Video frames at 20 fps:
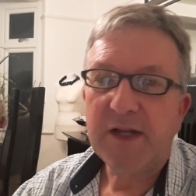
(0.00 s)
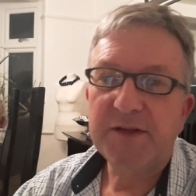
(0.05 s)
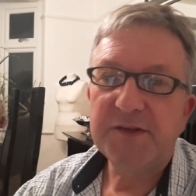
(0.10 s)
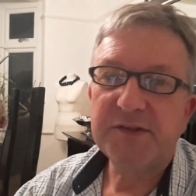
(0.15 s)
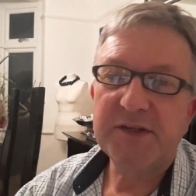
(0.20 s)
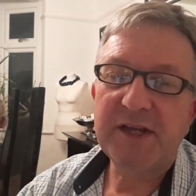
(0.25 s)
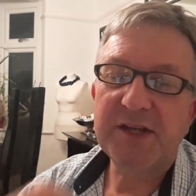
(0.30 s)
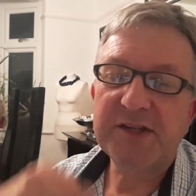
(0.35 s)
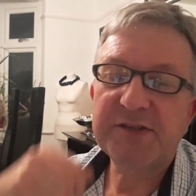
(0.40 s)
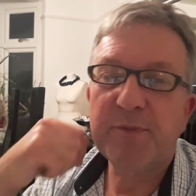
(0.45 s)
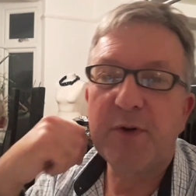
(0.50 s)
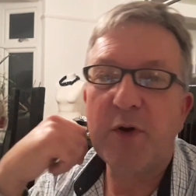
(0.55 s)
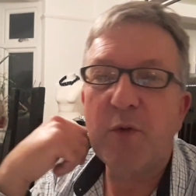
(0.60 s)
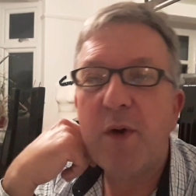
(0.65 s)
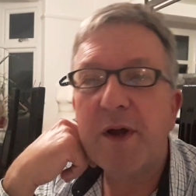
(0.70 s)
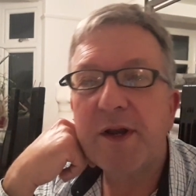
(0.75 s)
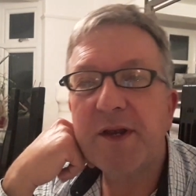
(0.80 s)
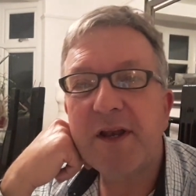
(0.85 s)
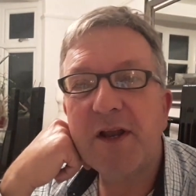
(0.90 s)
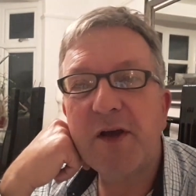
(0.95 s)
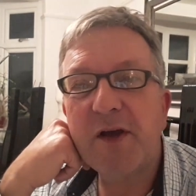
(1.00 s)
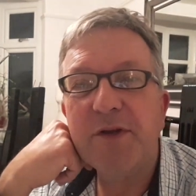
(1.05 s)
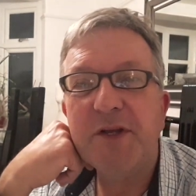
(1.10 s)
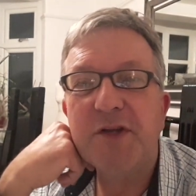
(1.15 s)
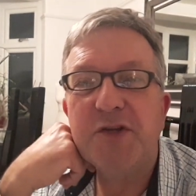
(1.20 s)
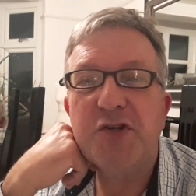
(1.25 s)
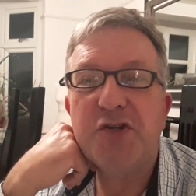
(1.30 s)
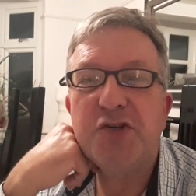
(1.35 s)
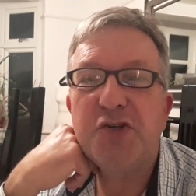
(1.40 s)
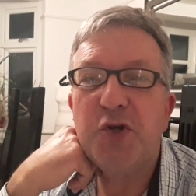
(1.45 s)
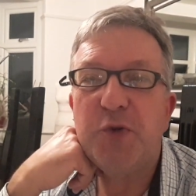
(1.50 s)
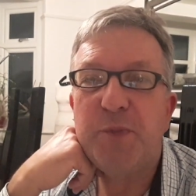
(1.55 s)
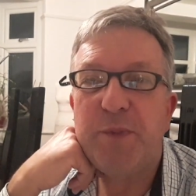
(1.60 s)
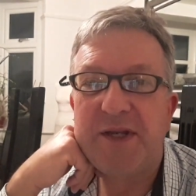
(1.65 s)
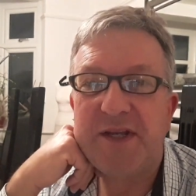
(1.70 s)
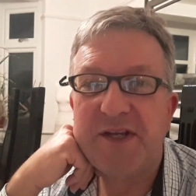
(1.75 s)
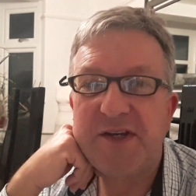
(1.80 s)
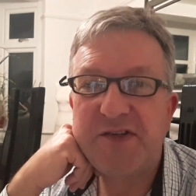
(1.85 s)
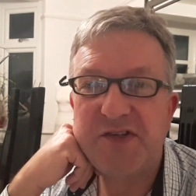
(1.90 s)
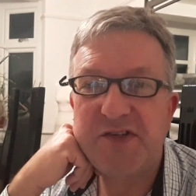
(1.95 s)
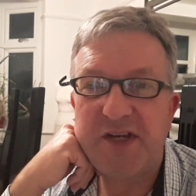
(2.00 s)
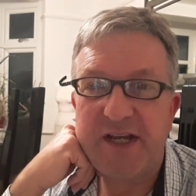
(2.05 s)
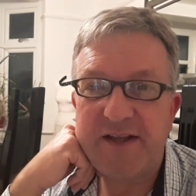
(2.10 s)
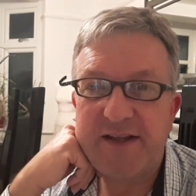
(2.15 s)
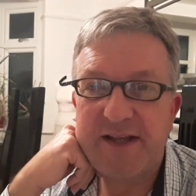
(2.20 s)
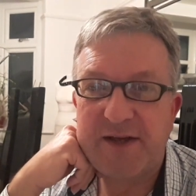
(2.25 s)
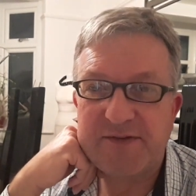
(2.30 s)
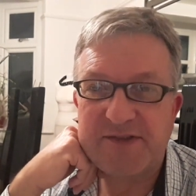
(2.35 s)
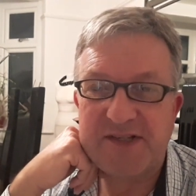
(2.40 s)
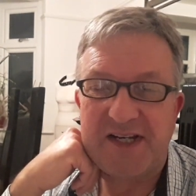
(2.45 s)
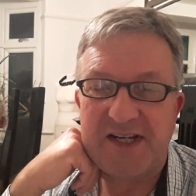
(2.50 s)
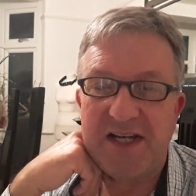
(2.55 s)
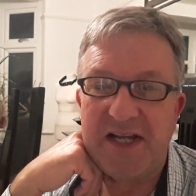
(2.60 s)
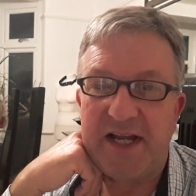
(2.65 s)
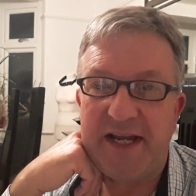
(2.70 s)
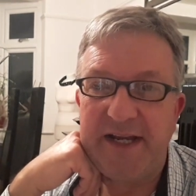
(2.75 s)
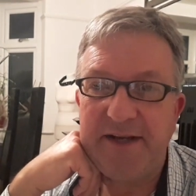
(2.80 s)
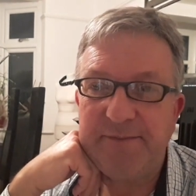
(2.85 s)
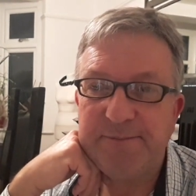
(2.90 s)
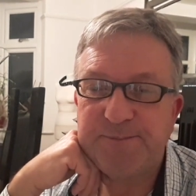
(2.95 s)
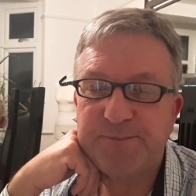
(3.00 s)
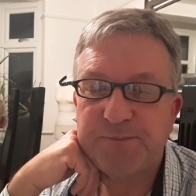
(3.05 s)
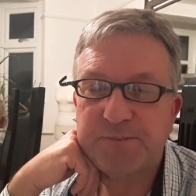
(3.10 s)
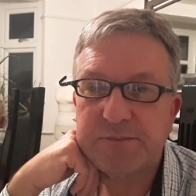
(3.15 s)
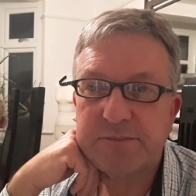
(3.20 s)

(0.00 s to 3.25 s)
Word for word: So that's my one and only jujube this year. That was a Li